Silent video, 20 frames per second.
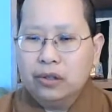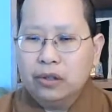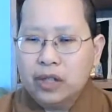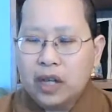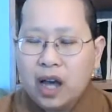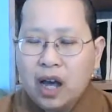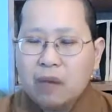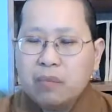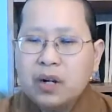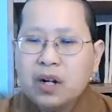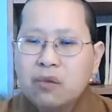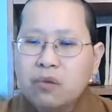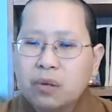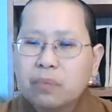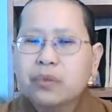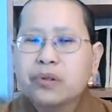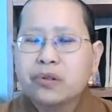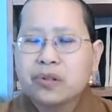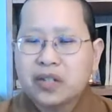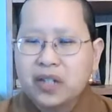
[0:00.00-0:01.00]
the armor will
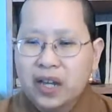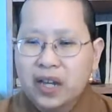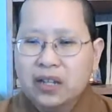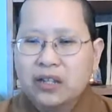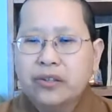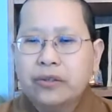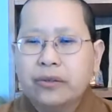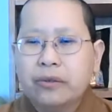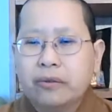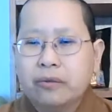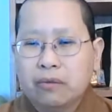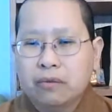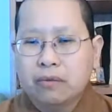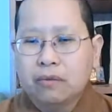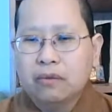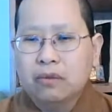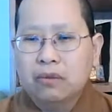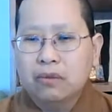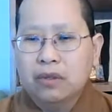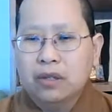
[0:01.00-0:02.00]
protect you.
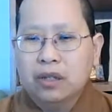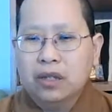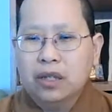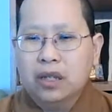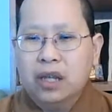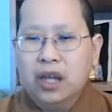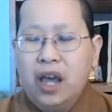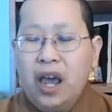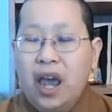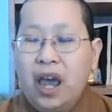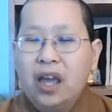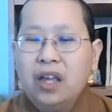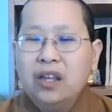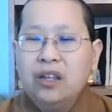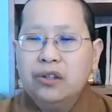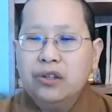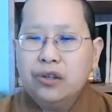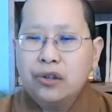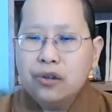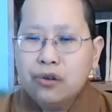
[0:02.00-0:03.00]

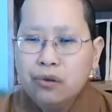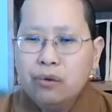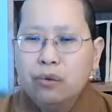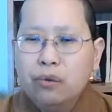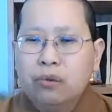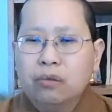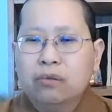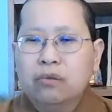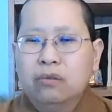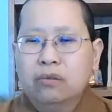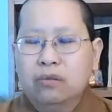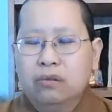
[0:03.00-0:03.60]
And you